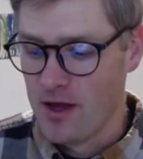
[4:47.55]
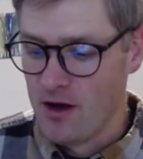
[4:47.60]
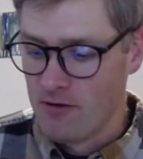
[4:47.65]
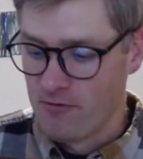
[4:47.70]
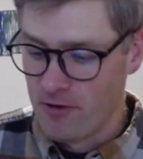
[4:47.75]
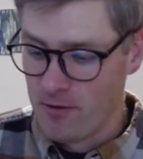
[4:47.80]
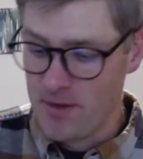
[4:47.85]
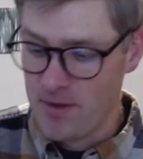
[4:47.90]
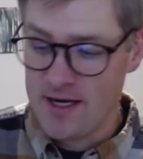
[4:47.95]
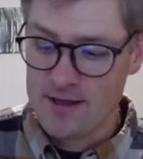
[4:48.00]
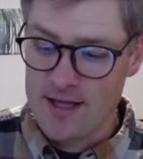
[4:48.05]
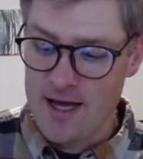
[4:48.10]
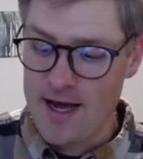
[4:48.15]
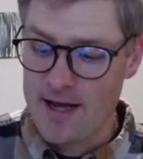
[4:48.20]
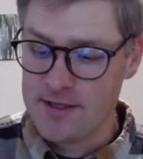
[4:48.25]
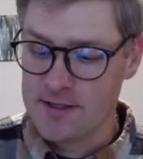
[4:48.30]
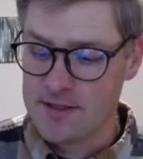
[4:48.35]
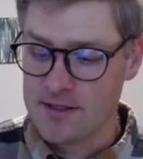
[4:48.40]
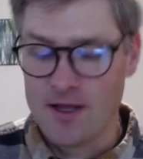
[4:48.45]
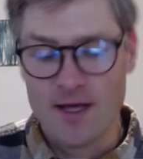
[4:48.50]
Forbidden
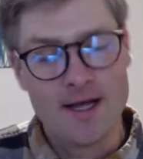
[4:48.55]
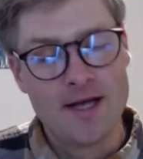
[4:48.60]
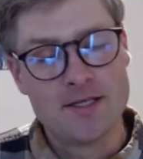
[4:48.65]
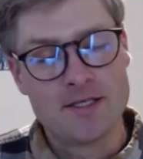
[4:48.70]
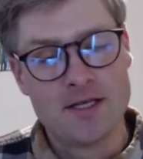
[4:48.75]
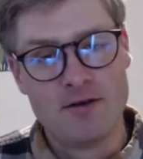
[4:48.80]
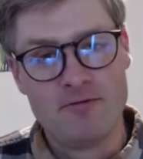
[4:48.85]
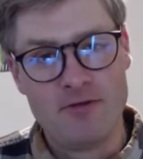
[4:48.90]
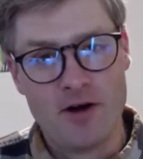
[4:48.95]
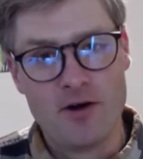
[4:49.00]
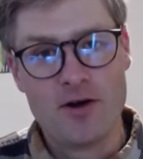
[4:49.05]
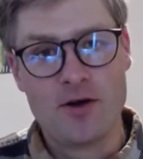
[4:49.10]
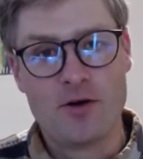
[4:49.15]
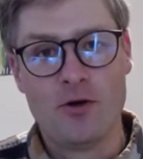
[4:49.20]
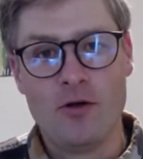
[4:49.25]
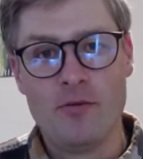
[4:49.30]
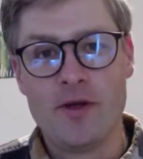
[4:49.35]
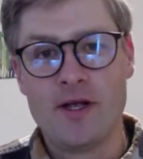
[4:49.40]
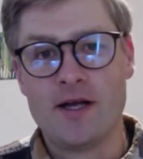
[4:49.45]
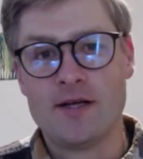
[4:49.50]
Lands, like I said, very
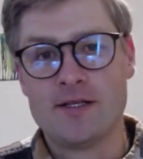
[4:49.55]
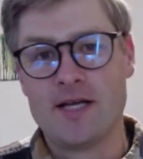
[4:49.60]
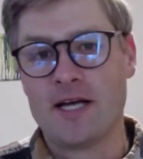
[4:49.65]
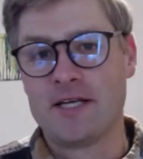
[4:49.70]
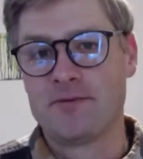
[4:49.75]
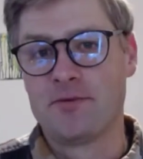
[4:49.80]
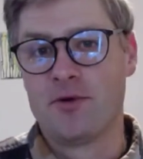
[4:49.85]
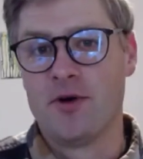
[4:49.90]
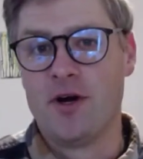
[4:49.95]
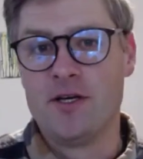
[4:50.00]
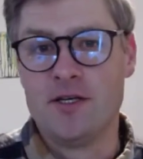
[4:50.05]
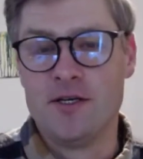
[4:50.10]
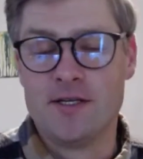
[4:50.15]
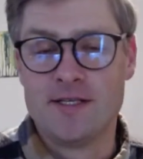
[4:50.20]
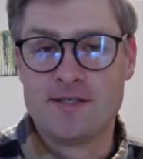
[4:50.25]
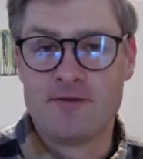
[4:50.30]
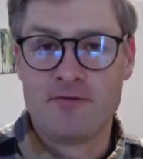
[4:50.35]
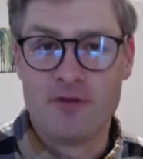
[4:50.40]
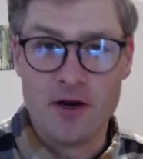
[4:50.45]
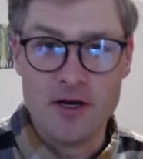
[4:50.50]
cool because exploration
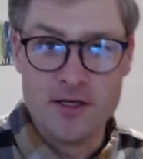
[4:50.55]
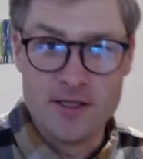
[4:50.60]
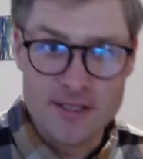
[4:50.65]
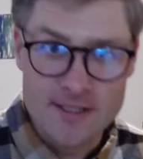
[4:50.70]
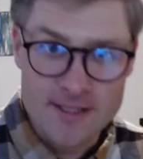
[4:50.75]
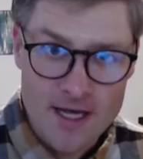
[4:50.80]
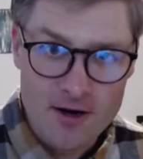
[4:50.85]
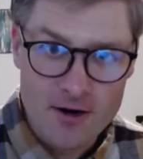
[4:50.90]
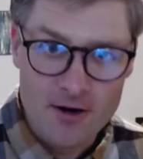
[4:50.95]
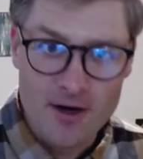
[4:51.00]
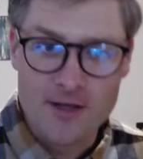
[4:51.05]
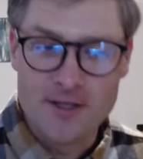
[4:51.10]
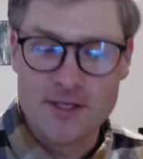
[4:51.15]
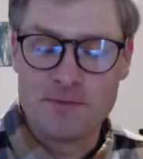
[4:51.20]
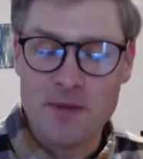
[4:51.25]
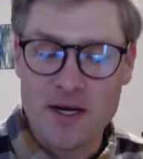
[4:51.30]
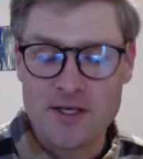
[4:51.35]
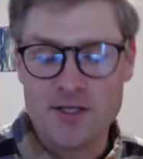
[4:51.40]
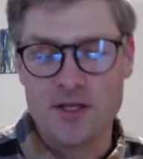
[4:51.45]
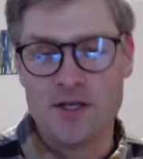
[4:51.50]
is front and center,
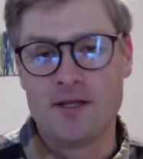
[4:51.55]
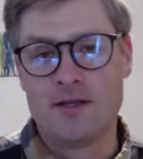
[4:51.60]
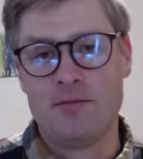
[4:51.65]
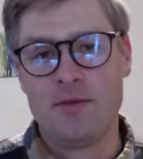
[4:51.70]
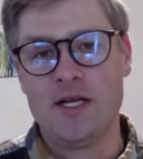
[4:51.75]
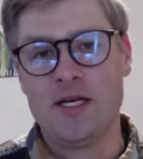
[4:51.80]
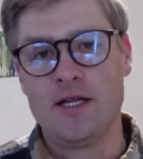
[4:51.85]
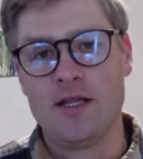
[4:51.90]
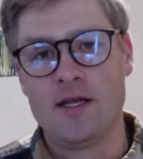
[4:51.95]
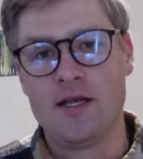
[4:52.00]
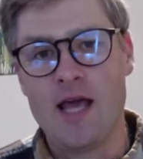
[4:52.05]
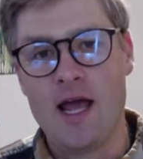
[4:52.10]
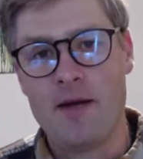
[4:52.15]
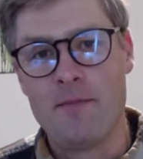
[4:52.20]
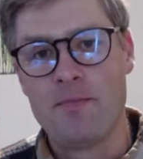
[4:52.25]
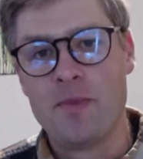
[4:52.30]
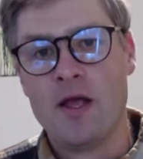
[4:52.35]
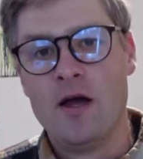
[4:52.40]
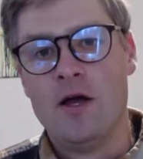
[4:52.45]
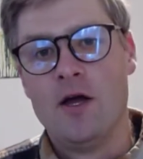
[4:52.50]
especially at the beginning of the
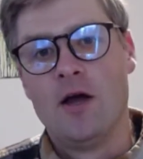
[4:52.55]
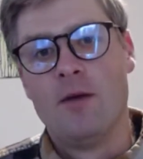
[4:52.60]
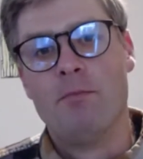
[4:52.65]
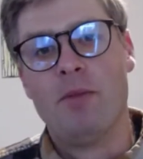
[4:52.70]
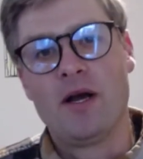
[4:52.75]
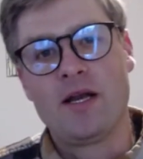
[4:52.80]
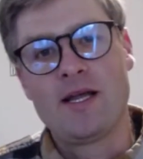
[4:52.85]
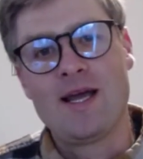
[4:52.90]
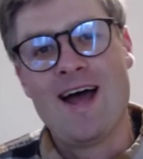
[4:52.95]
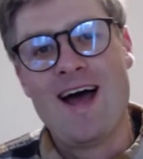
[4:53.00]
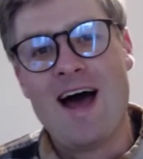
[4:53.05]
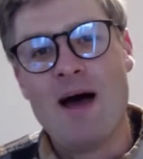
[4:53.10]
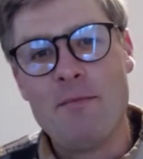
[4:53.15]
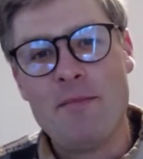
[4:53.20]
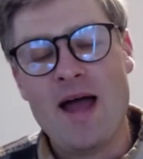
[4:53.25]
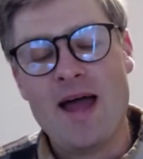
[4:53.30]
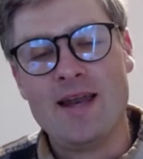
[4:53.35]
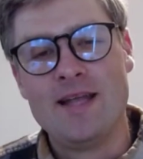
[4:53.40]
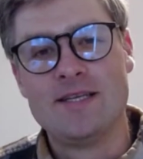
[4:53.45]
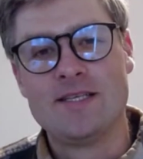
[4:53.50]
game, but
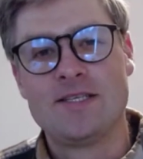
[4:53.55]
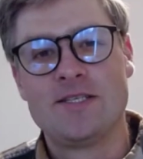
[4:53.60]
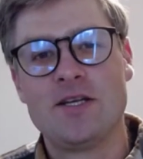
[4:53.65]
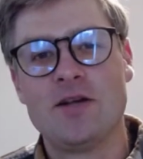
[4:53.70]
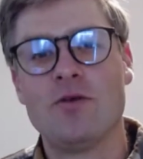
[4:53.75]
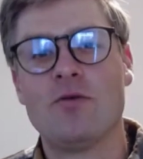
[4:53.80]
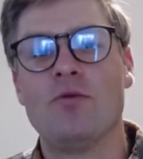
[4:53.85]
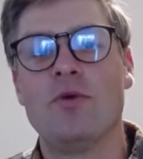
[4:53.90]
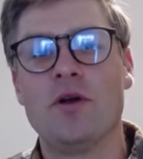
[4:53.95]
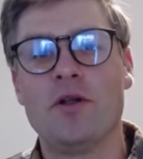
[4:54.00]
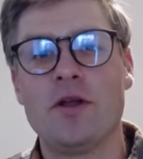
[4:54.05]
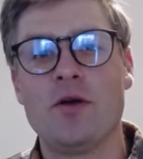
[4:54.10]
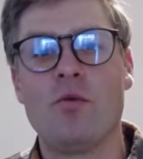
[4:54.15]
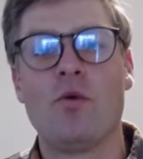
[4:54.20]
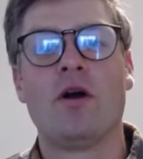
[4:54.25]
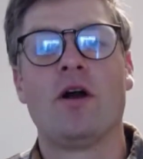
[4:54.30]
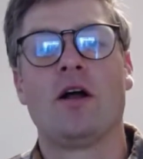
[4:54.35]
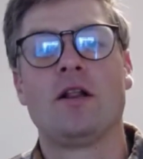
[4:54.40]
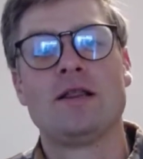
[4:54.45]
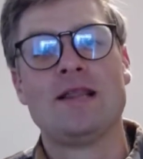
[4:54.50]
combat is still really
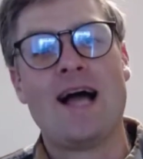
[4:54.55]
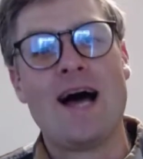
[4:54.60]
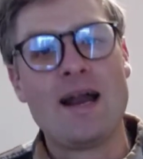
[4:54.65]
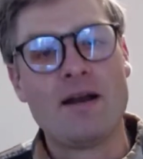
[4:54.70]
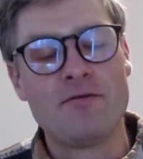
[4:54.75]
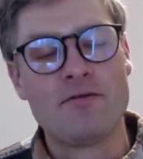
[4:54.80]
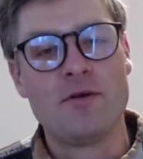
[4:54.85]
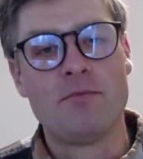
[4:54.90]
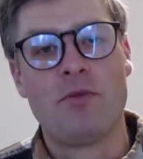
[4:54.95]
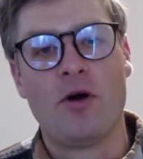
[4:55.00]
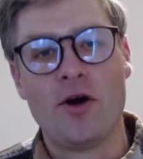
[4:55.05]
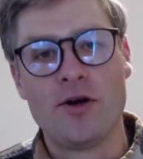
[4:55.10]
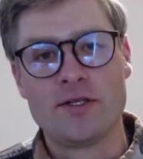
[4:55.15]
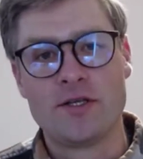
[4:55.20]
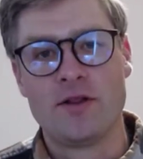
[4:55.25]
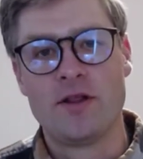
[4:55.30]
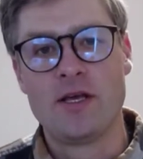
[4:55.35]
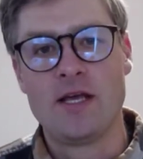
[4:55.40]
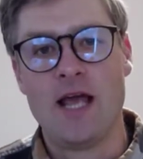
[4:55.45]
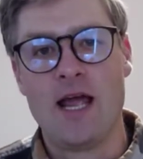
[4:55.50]
where a lot of the parts
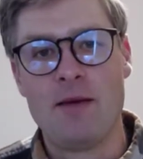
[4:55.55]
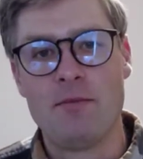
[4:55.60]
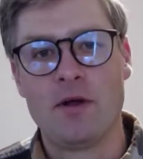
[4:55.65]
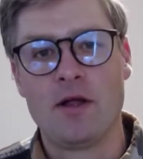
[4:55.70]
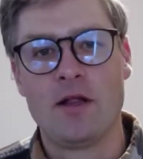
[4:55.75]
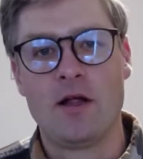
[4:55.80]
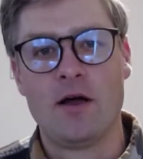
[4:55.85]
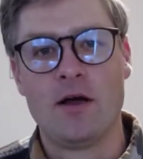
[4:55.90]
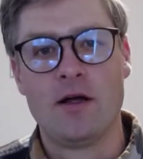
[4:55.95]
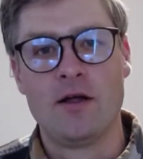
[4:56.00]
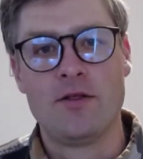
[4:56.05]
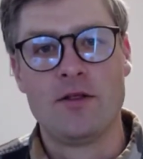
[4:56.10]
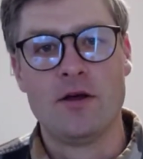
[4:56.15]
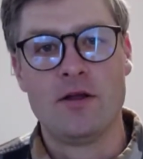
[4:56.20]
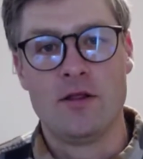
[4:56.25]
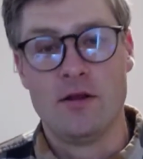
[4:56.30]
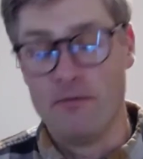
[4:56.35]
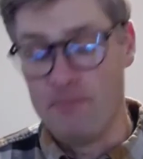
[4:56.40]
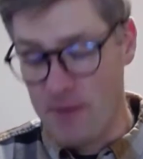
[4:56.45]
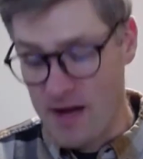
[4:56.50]
of the game,
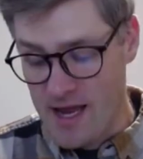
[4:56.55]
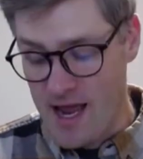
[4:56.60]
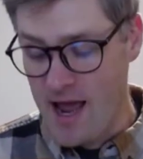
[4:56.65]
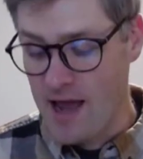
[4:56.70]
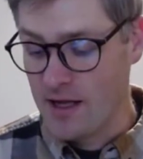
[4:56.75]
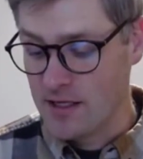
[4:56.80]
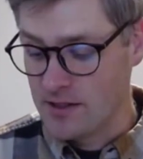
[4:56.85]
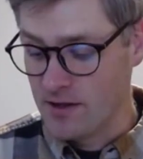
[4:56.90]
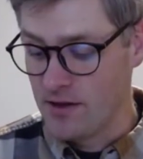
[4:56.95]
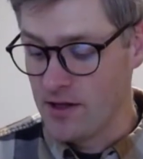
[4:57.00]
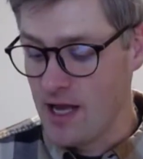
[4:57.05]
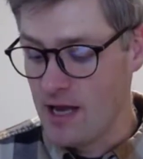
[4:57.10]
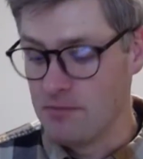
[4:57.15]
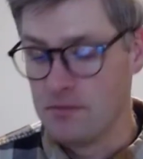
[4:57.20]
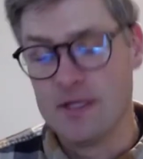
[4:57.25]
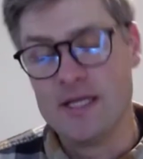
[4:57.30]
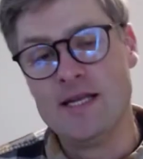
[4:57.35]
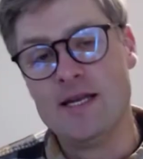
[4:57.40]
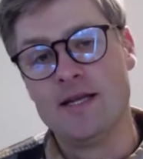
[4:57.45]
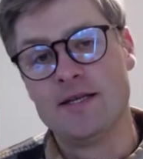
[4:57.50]
the mechanics of the
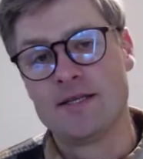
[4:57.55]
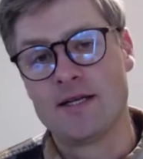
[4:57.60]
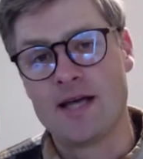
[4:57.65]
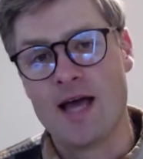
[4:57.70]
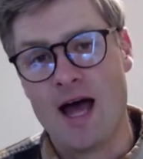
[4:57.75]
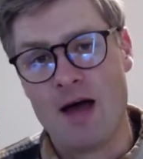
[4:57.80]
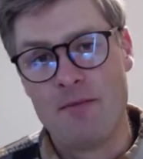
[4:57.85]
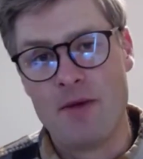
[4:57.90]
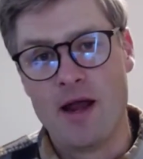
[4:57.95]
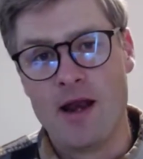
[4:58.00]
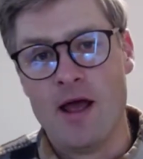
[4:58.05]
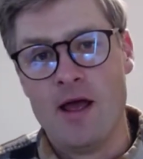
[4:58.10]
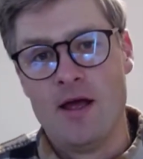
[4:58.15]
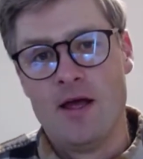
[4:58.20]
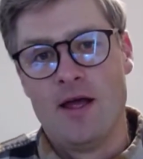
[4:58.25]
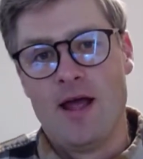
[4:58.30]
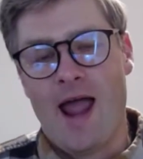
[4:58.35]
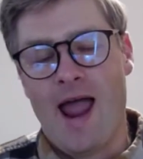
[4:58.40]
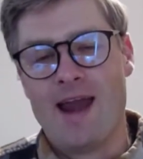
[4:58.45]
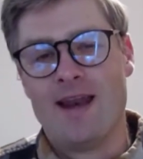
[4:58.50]
game lead into combat,
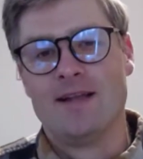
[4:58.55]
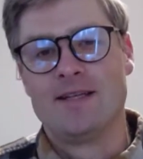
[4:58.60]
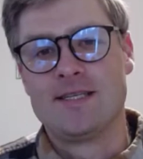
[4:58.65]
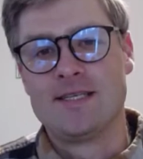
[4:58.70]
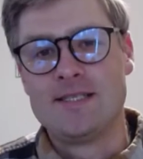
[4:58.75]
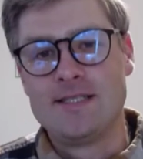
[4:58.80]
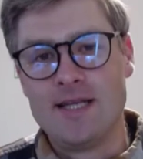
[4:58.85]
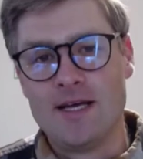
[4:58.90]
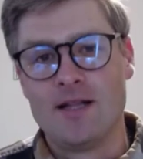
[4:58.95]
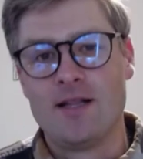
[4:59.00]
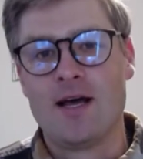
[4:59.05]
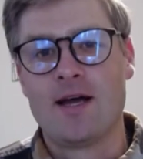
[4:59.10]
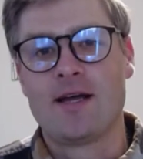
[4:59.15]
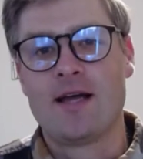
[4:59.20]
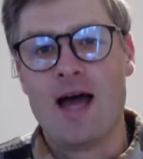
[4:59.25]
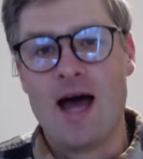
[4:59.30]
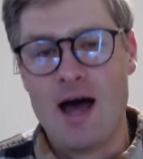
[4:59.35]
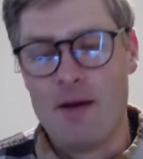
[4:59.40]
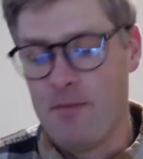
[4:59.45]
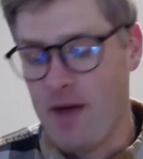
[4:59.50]
and it's still a
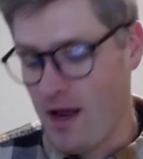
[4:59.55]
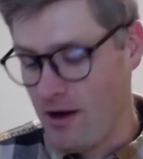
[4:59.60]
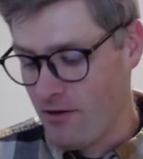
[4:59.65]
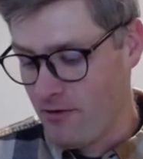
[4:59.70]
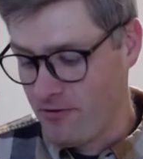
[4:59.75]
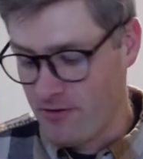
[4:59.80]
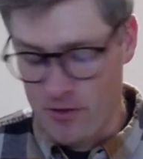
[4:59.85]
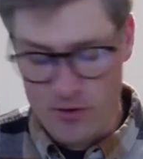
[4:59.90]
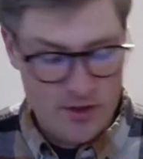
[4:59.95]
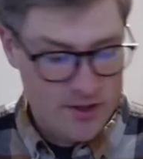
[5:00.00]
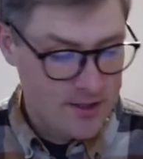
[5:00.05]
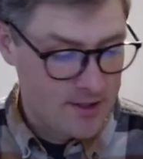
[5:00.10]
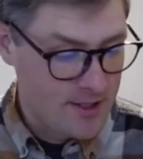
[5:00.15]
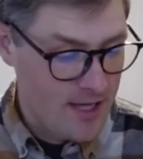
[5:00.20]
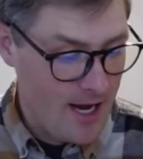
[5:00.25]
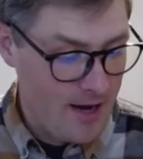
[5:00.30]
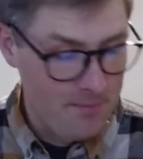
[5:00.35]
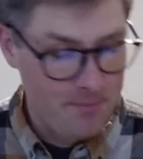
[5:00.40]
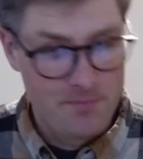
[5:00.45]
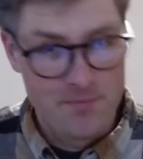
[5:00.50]
combat-focused
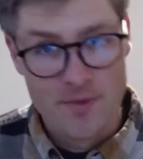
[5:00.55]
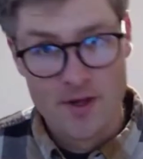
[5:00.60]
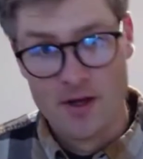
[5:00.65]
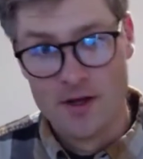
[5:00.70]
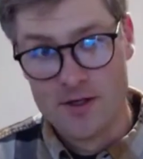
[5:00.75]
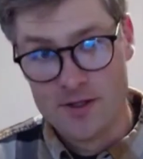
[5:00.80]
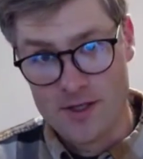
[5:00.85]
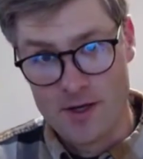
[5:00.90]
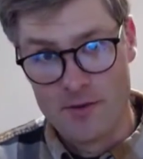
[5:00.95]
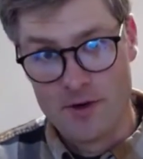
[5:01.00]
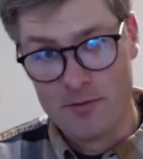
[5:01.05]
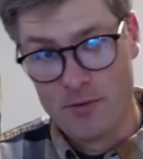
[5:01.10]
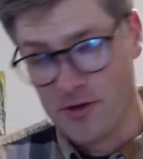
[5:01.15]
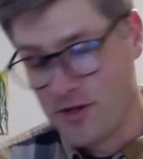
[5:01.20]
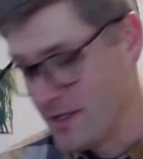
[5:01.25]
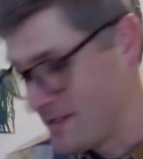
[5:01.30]
game. So I'm going to put